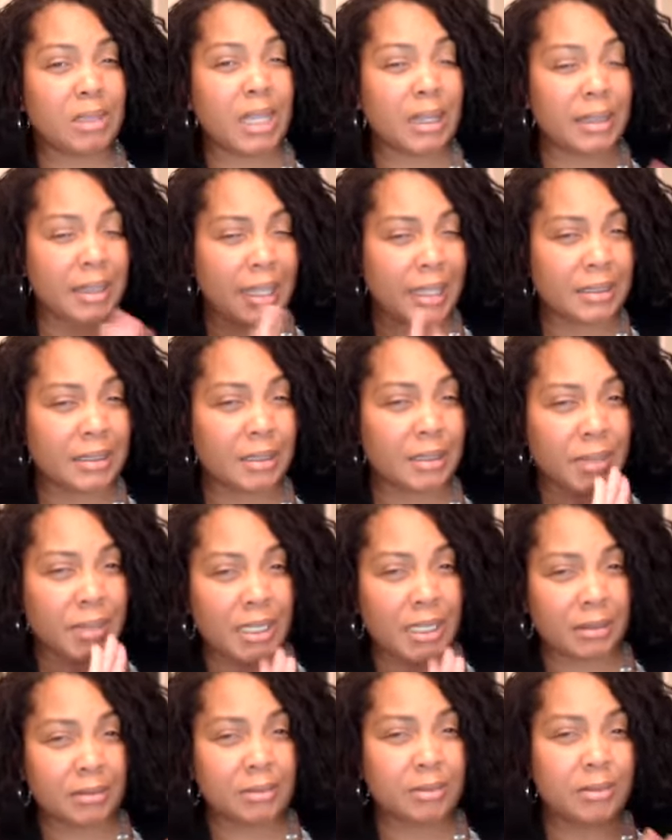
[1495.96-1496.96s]
Uh, that's
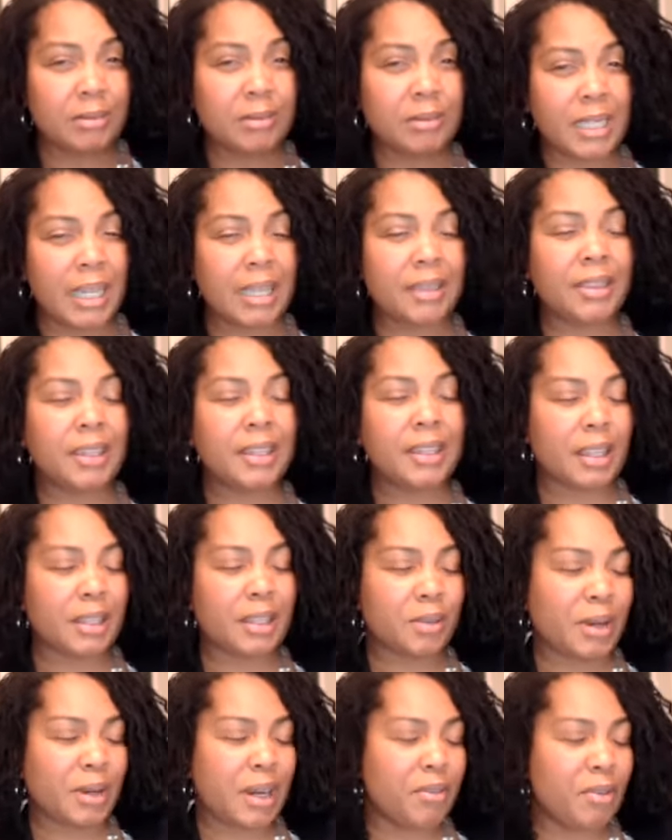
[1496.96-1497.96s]
about. I think
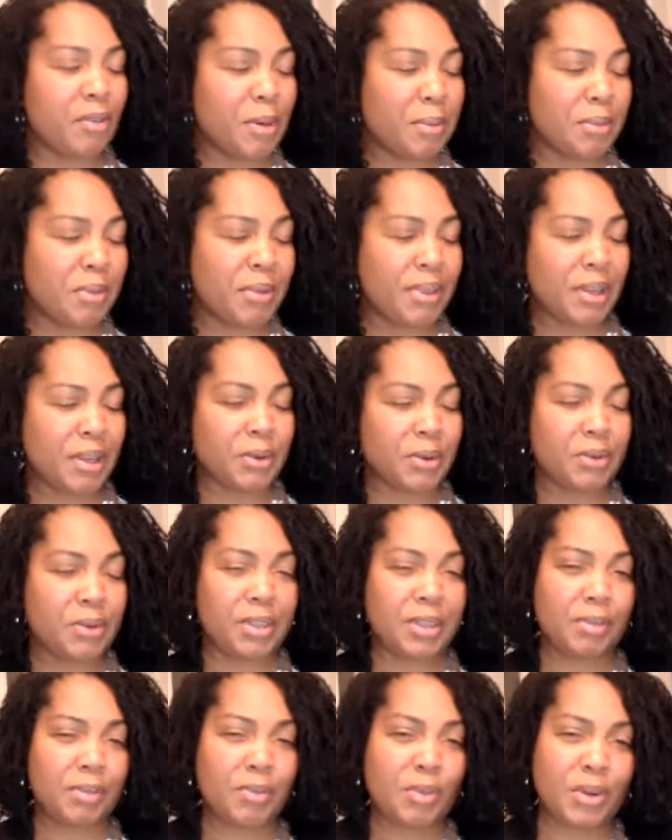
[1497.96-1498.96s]
that's what I remember what I heard
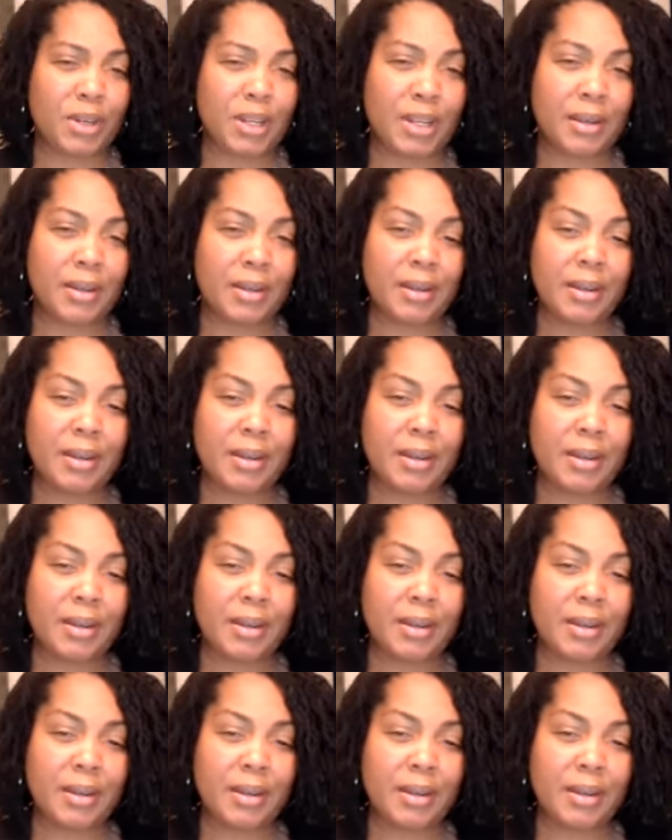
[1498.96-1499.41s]
this morning.